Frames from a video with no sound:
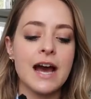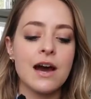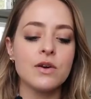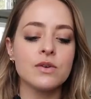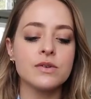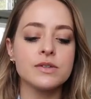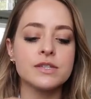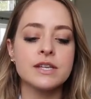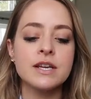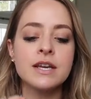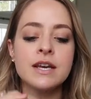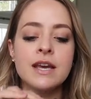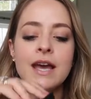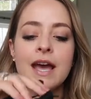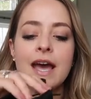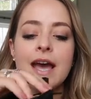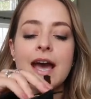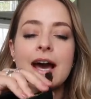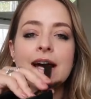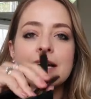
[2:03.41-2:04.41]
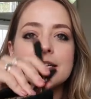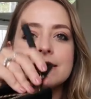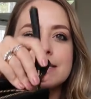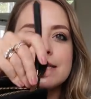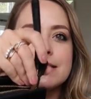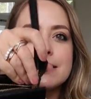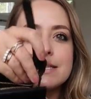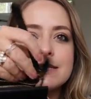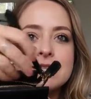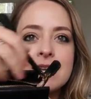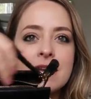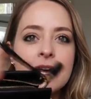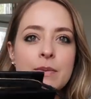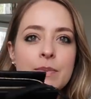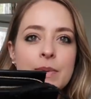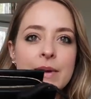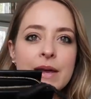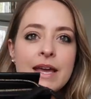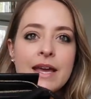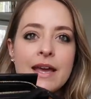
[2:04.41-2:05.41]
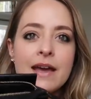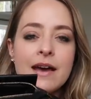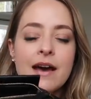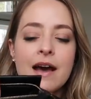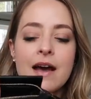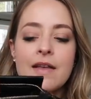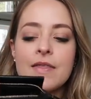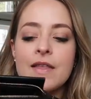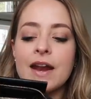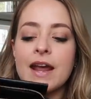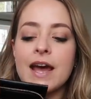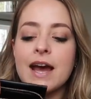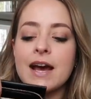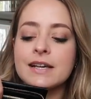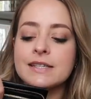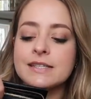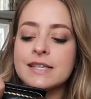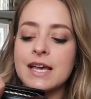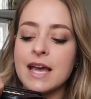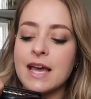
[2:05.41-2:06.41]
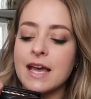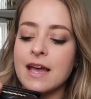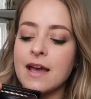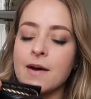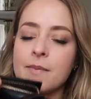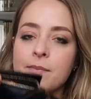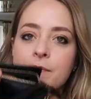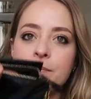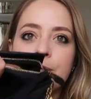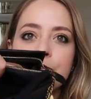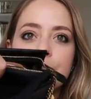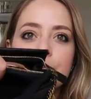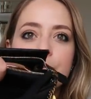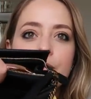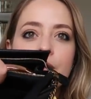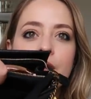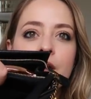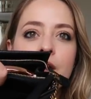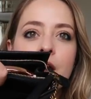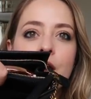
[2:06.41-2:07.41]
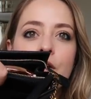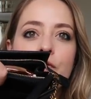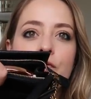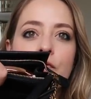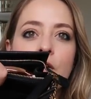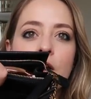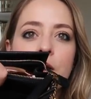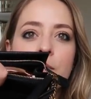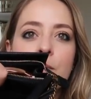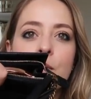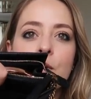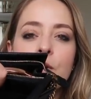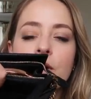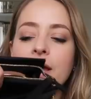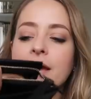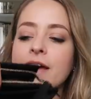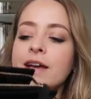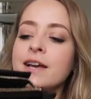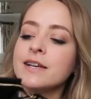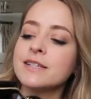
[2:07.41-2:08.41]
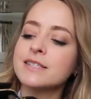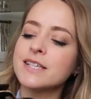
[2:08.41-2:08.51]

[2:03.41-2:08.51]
out. It has the zip here, and then it has a front pocket.